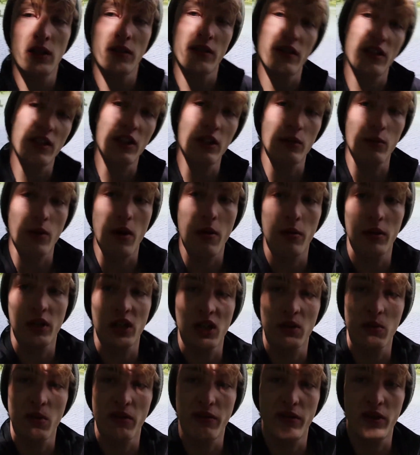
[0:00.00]
This is where we're
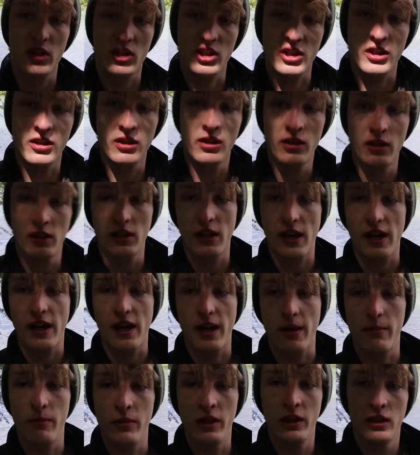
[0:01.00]
going to be fishing
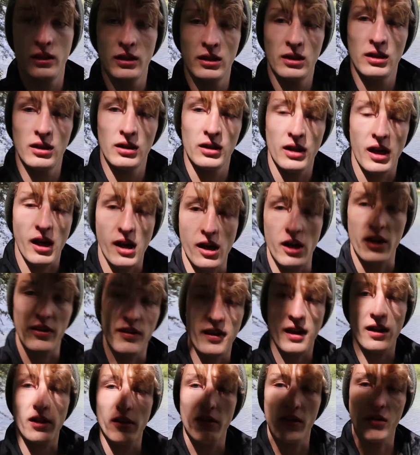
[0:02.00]
at
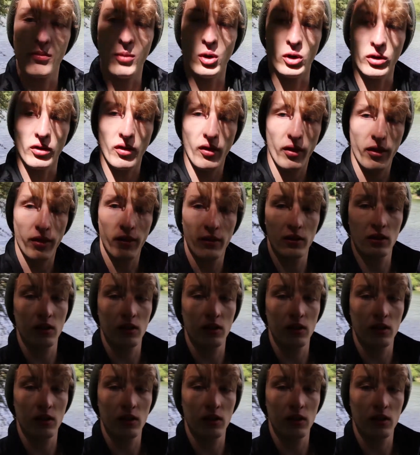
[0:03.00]
the end of the month.